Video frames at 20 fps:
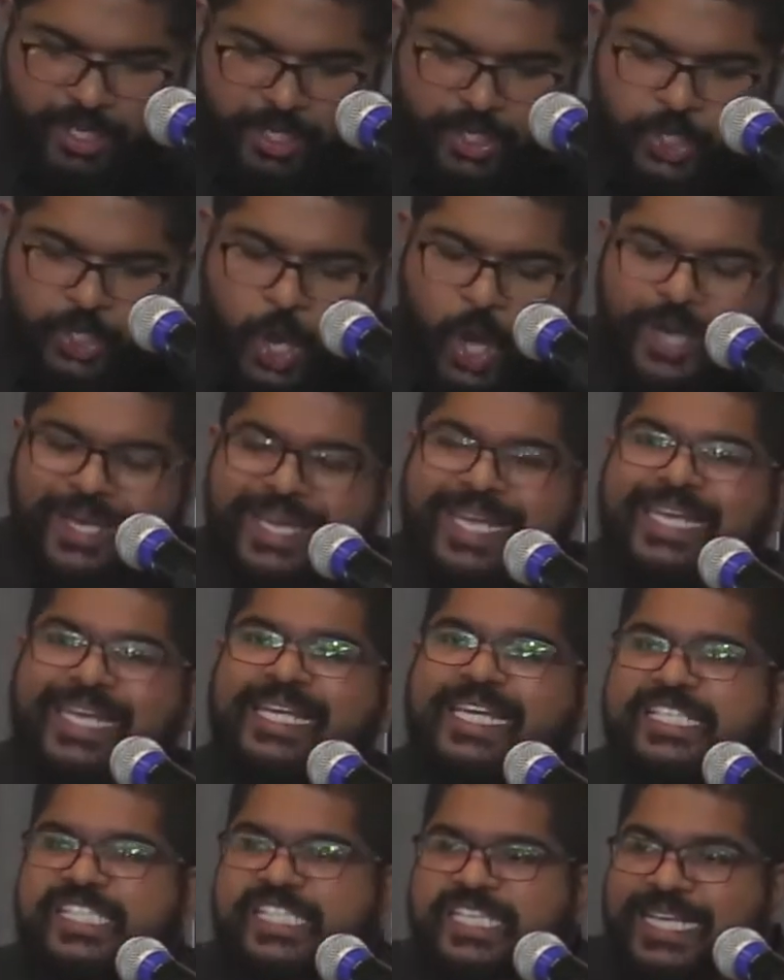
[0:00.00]
God in
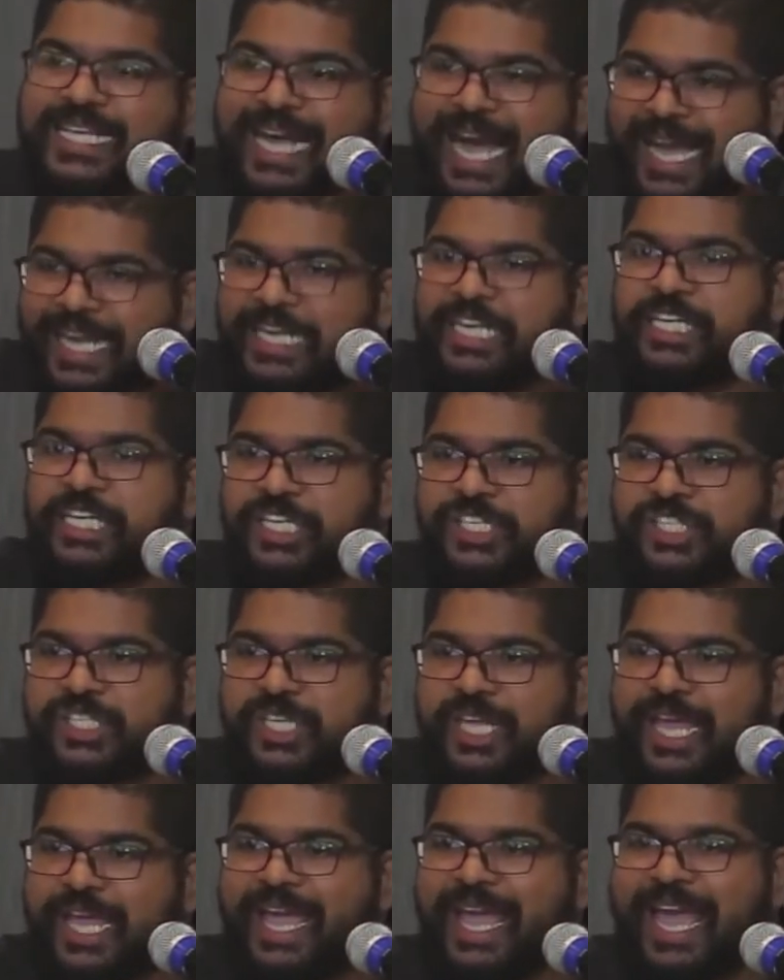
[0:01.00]
his kindness
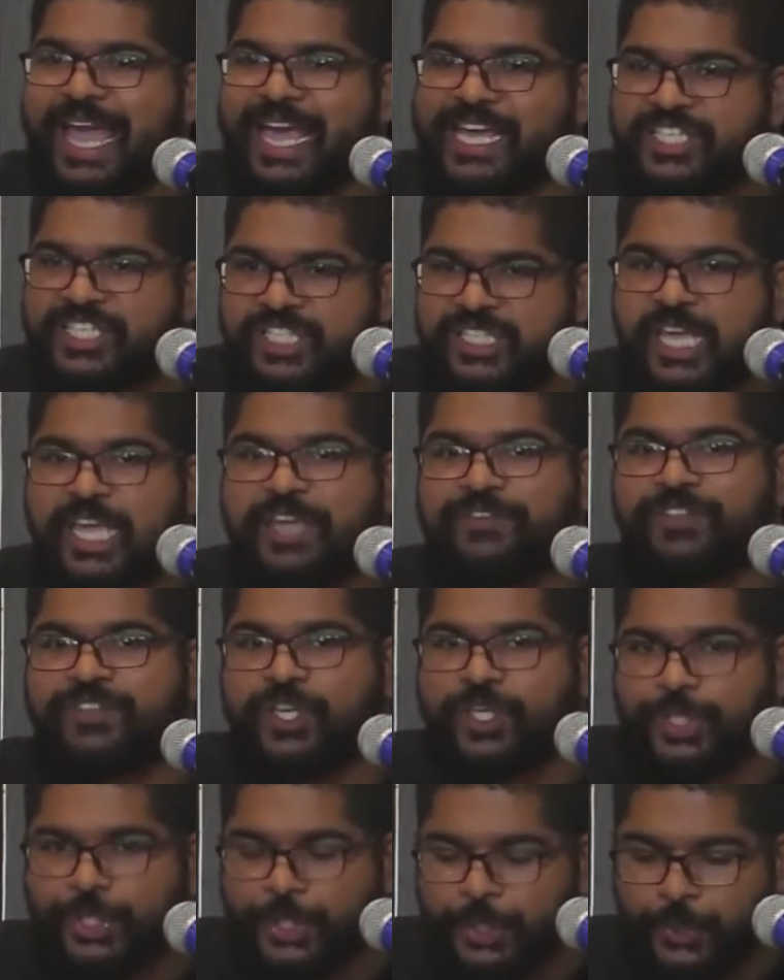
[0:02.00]
has saved
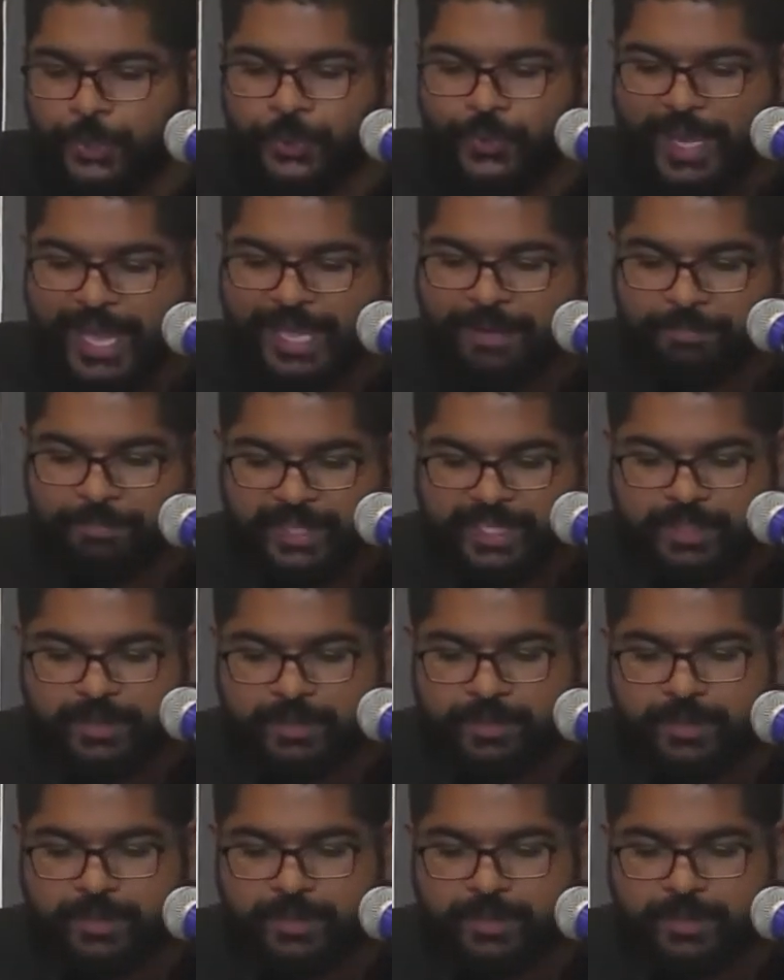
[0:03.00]
you and me.